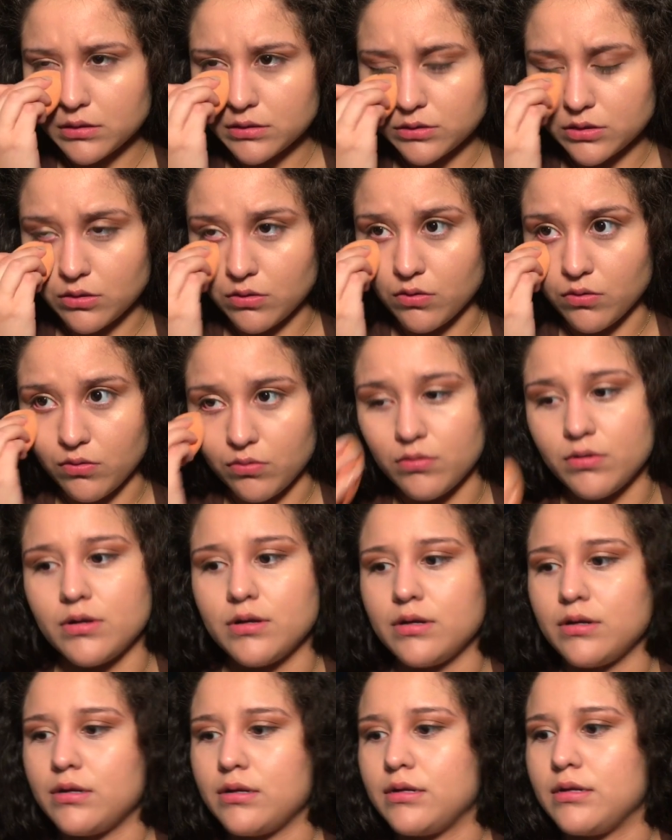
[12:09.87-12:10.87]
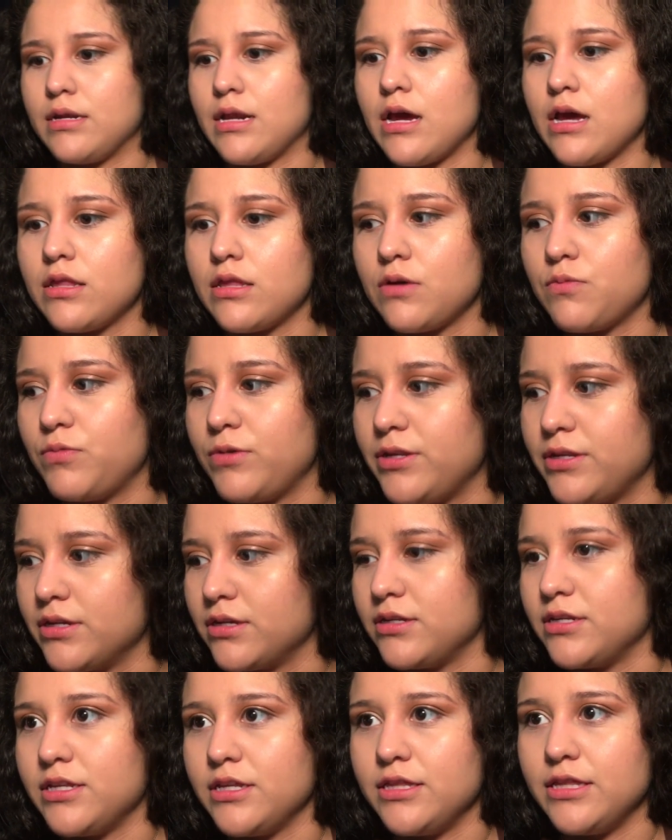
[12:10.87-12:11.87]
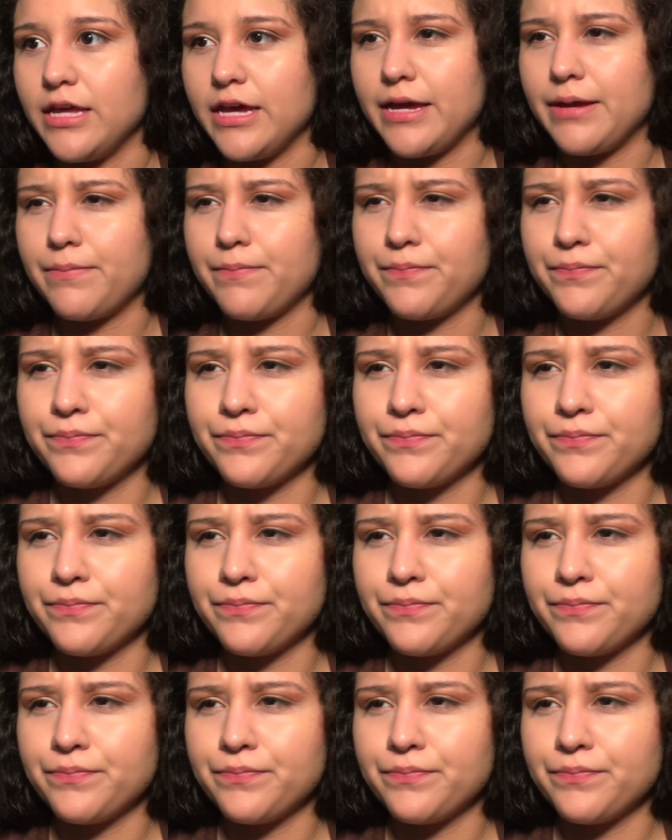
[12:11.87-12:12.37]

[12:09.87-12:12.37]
So now that we done did that,